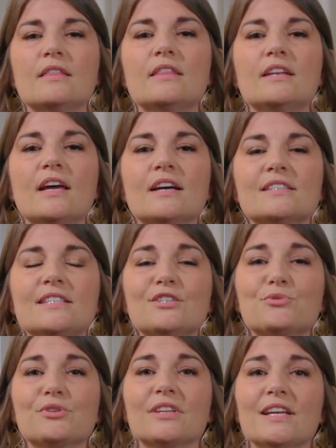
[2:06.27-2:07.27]
The next
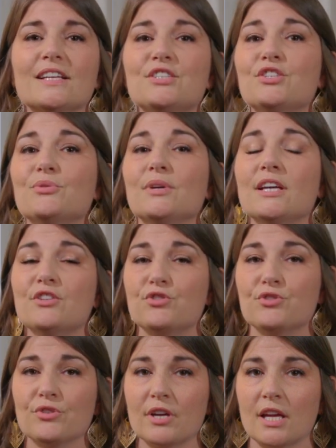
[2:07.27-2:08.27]
is related to
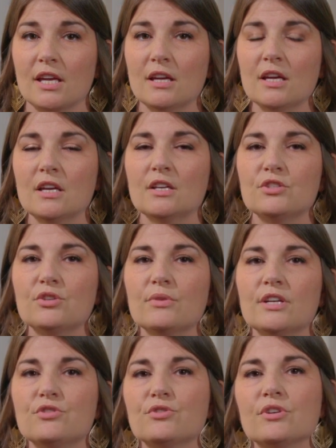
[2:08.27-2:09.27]
injury. So
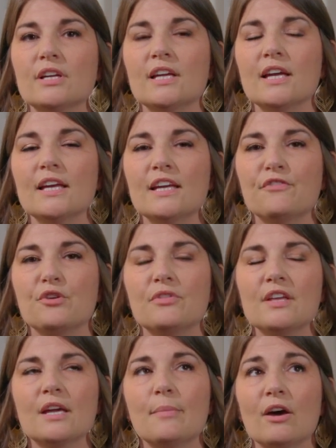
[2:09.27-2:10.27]
injury, if you
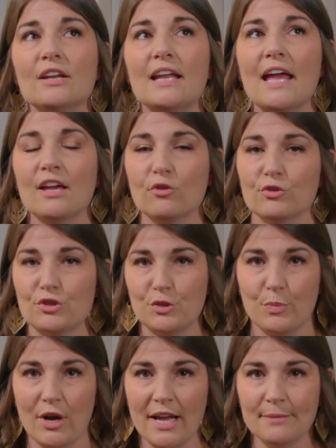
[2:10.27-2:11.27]
think about an ankle
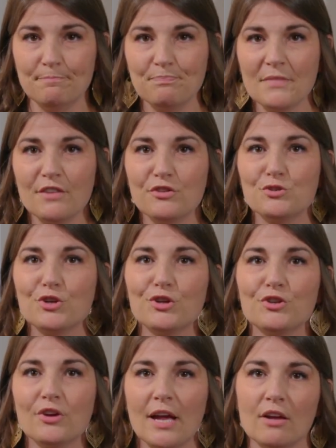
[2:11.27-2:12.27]
sprain, if you
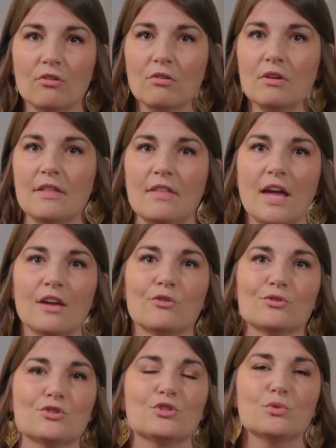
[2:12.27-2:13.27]
turn your ankle and the
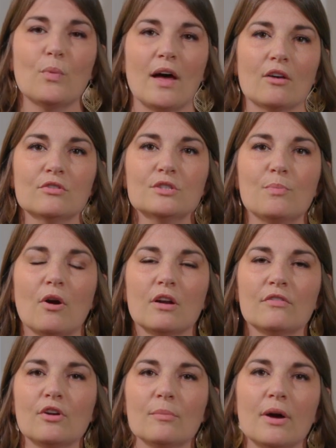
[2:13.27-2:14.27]
ankle swells, part
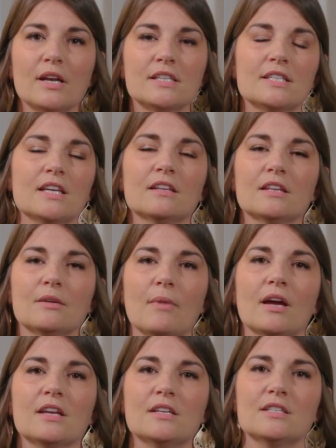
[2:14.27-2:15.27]
of our body's healing
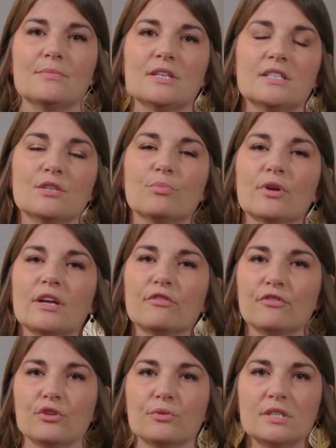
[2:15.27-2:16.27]
mechanism is to bring
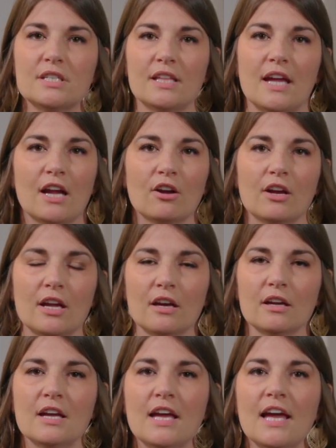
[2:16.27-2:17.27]
fluid to the
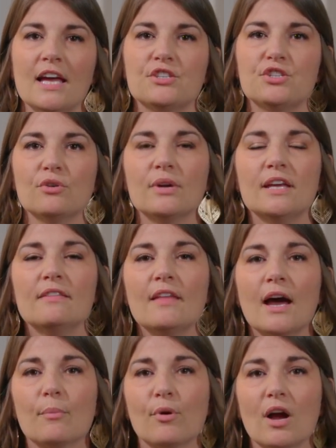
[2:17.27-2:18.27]
area. And so in
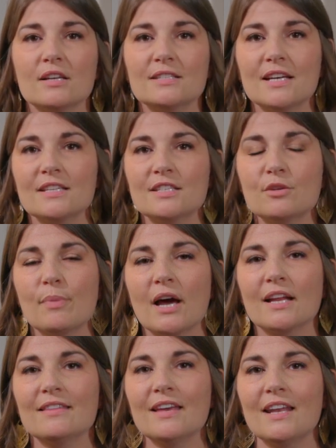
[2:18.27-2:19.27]
that process, the
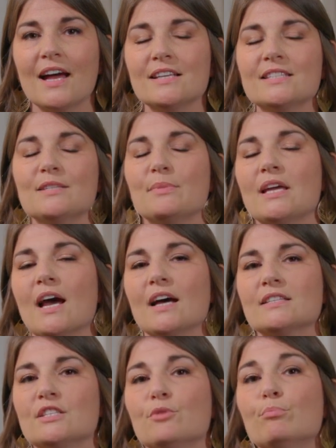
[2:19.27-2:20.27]
body then has to be
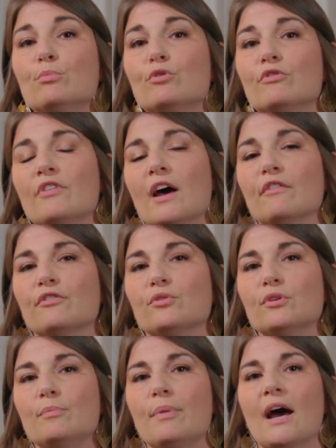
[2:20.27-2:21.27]
asked to move that
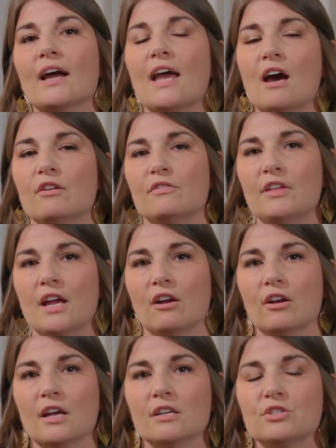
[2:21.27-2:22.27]
fluid back out of the
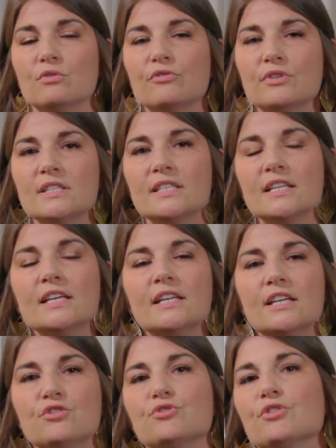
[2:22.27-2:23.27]
area. So if we see an
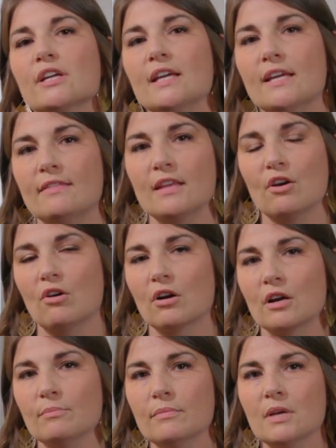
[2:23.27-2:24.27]
injury in the
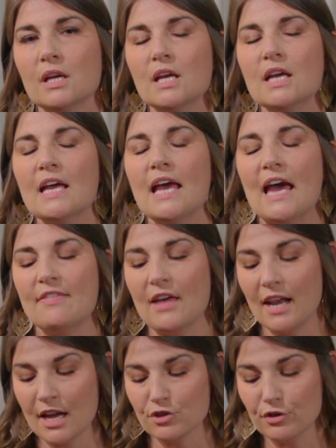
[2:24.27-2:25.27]
arm, and
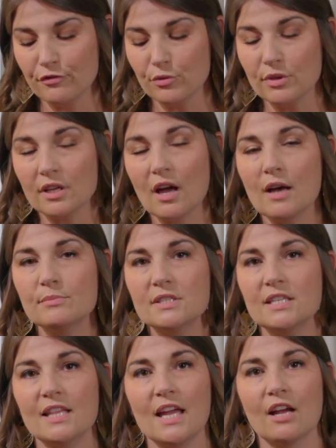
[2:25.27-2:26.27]
that extra fluid
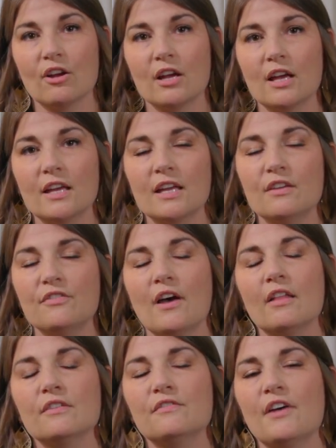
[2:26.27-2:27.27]
comes to the area, if
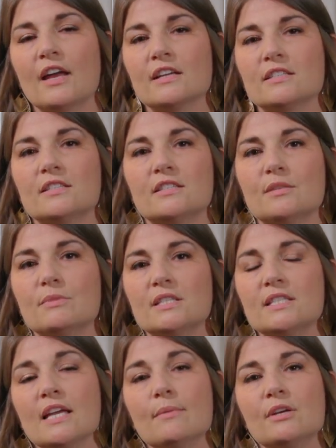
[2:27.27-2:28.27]
that lymphatic system
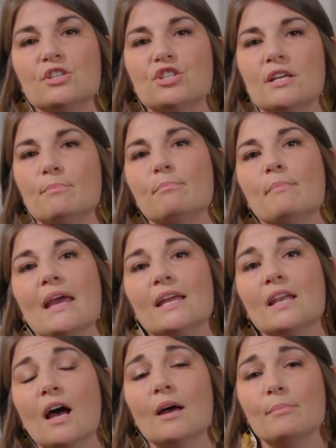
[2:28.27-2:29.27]
is damaged, it may
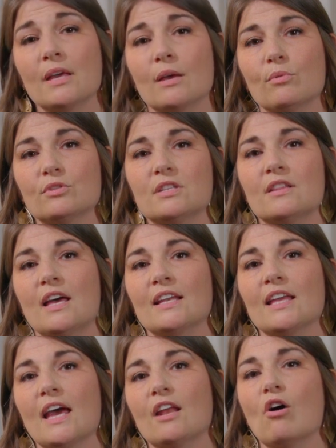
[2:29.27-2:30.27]
not be able to then
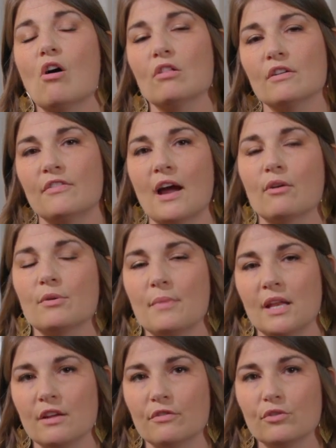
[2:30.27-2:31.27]
get all of that
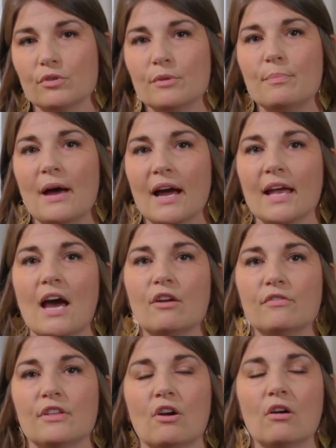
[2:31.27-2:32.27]
remaining fluid back out
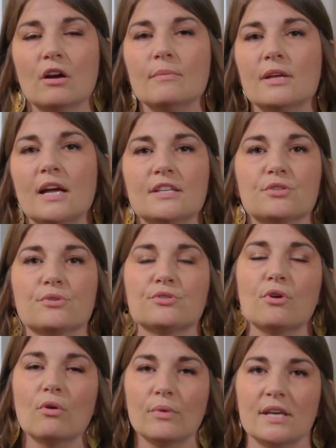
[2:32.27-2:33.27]
of the arm, and as a
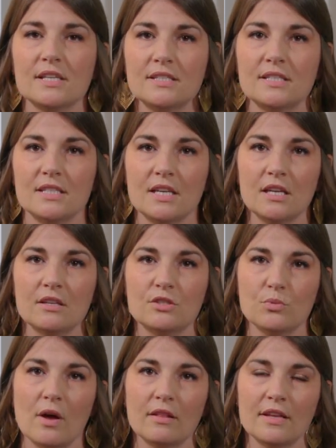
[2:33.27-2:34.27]
result, we can see
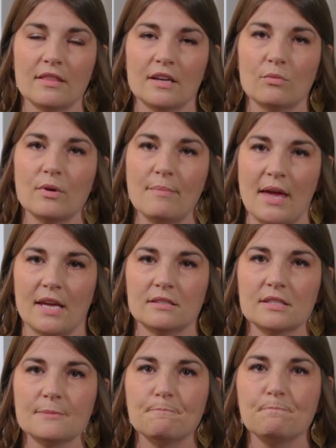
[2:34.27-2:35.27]
swelling that
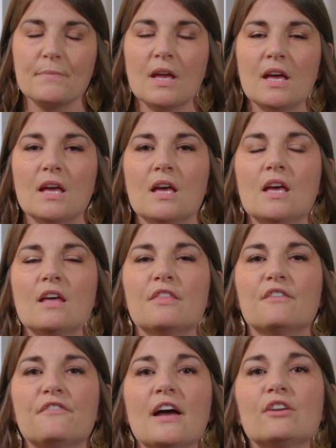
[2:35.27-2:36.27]
remains.
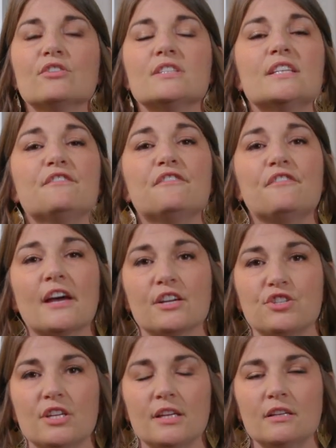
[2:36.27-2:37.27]
The final is
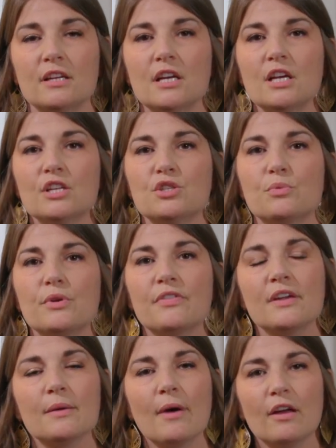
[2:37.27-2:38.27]
infection. So when we
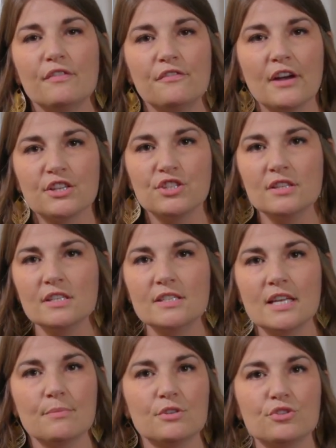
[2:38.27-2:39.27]
think about infection, the
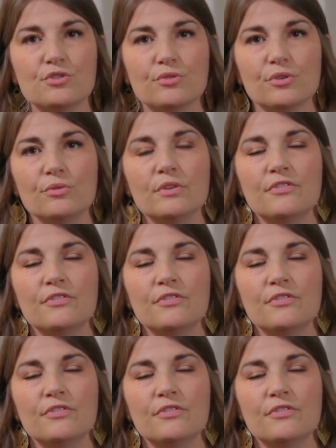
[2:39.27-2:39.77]
same is true.